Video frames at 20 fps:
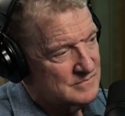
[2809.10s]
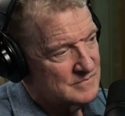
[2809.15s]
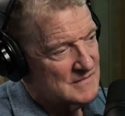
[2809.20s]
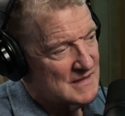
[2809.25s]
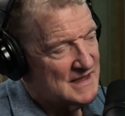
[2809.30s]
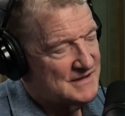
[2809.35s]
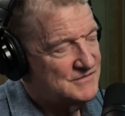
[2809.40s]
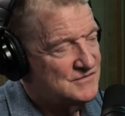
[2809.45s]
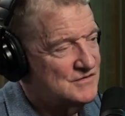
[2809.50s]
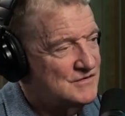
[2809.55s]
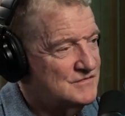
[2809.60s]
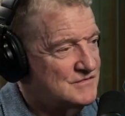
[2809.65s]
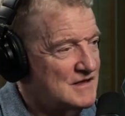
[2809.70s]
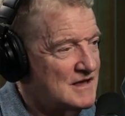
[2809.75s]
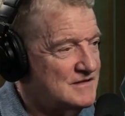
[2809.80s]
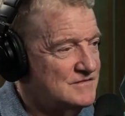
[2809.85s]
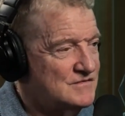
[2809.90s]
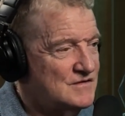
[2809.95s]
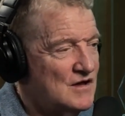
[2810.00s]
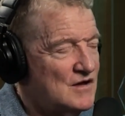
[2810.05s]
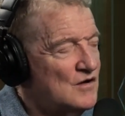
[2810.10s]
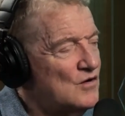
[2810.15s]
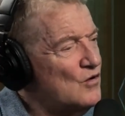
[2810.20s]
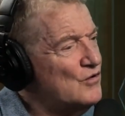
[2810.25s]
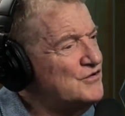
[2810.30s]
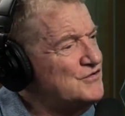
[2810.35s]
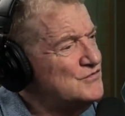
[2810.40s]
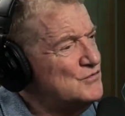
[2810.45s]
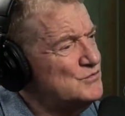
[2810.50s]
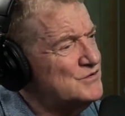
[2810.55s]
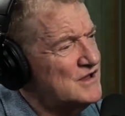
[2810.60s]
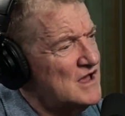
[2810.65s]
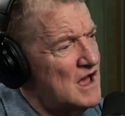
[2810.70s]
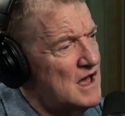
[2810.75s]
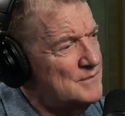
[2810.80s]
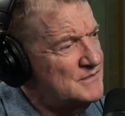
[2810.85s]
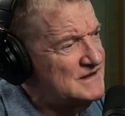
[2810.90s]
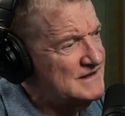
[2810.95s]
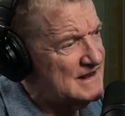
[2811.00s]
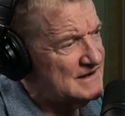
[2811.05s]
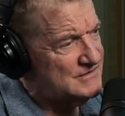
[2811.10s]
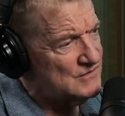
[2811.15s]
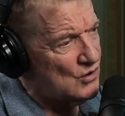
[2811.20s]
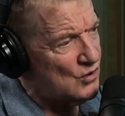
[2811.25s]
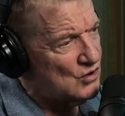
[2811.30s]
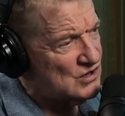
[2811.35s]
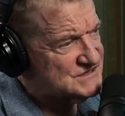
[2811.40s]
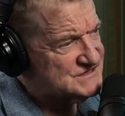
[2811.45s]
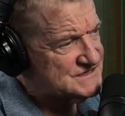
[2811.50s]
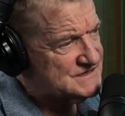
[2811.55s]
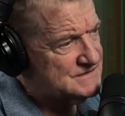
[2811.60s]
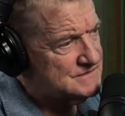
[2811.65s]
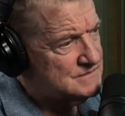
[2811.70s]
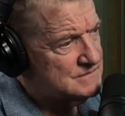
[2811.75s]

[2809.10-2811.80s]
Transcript: and aren't you doing a comedy down in Austin?